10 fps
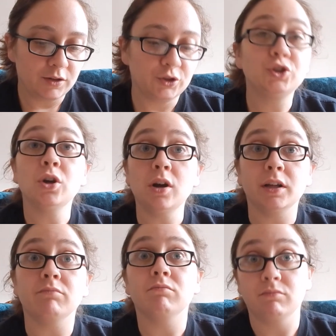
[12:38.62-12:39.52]

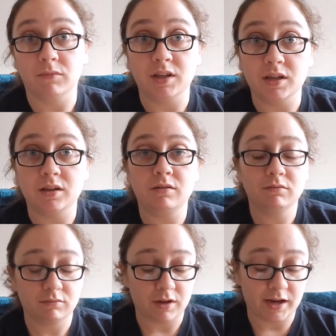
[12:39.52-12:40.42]
Sean, the
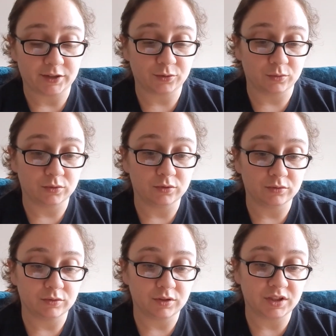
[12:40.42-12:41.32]

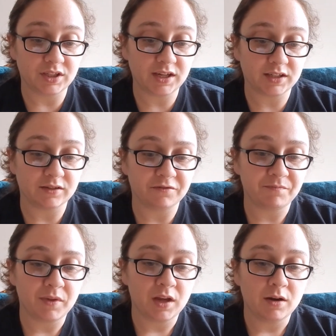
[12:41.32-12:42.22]
actual detective,
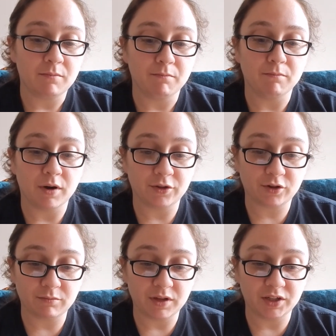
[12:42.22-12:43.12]
mother
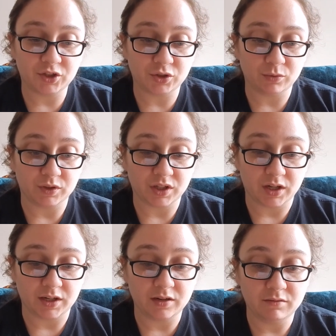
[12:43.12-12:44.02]
committed
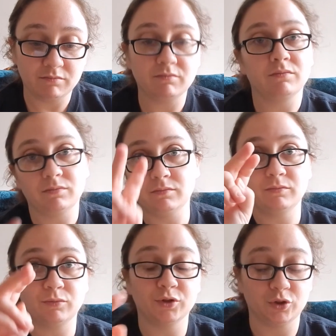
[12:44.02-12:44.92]
suicide,
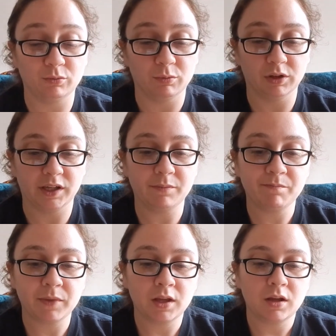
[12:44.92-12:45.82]
presumably,
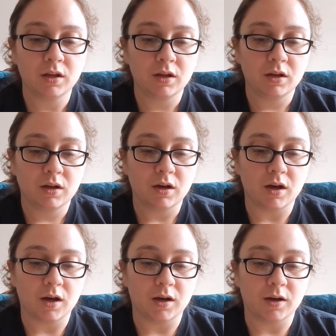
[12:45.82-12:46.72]

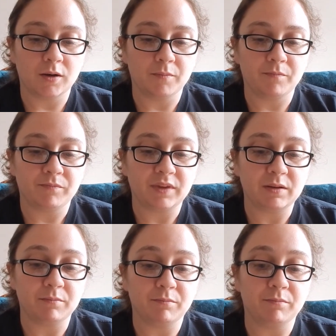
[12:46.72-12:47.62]

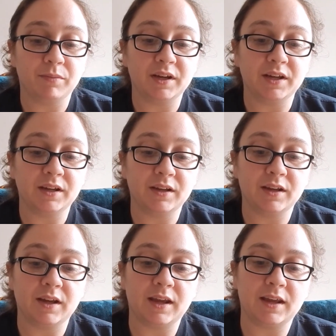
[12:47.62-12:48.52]
but
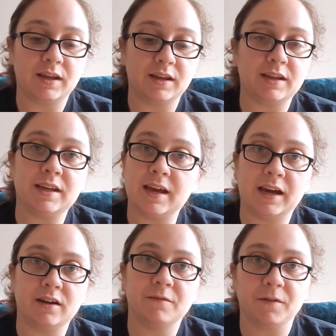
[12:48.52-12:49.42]
he
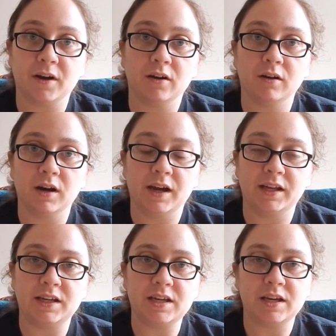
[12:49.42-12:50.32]
had an affair
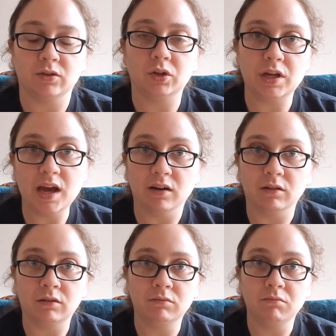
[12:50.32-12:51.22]
and he killed Nell.